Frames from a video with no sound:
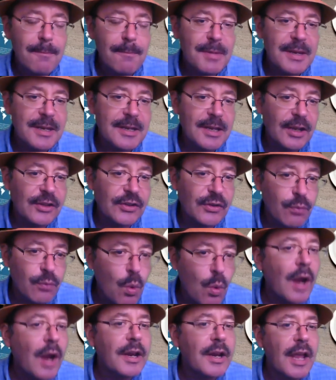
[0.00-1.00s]
because of
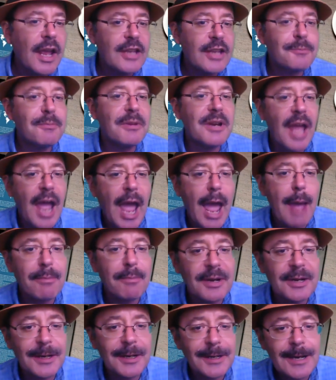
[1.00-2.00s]
what has been
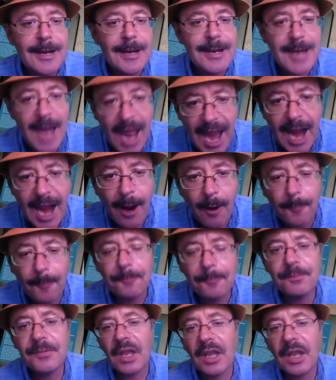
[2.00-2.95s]
happening now.